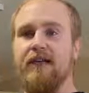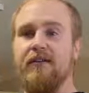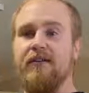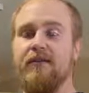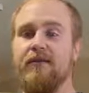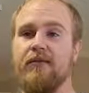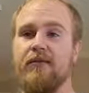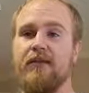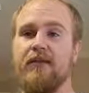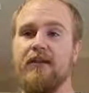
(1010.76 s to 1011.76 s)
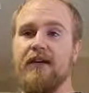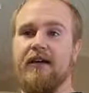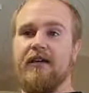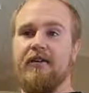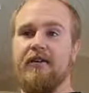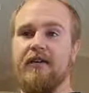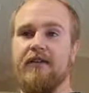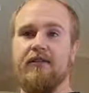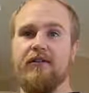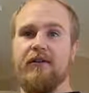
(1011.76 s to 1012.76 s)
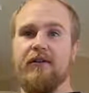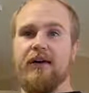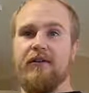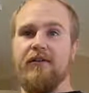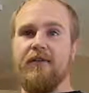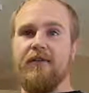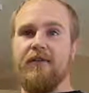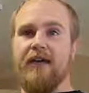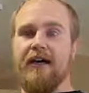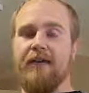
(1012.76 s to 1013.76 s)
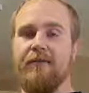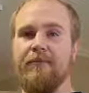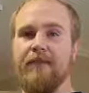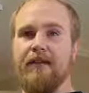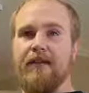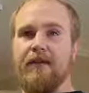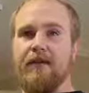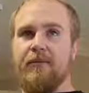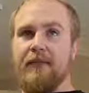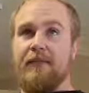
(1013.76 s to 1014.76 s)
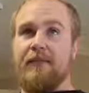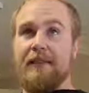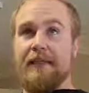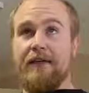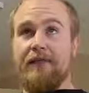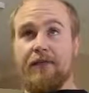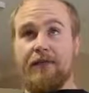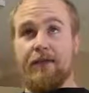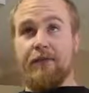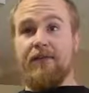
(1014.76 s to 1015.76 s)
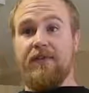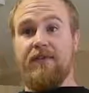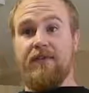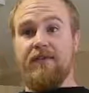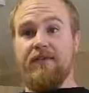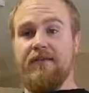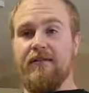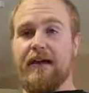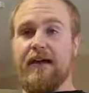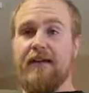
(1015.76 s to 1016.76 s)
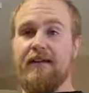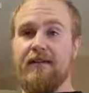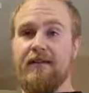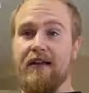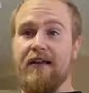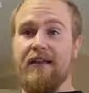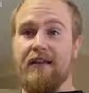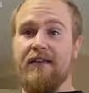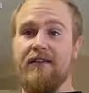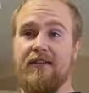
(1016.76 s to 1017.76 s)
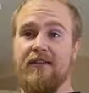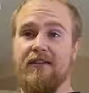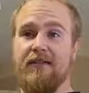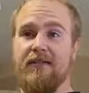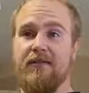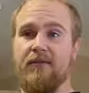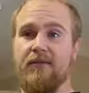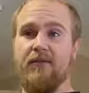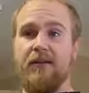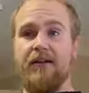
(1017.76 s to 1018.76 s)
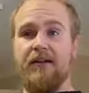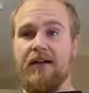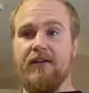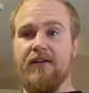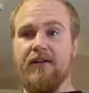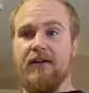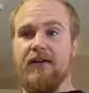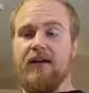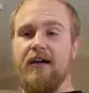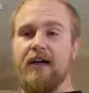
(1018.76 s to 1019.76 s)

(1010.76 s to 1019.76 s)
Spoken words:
Yeah, so you can either call our office. I believe it's 817-986-0911.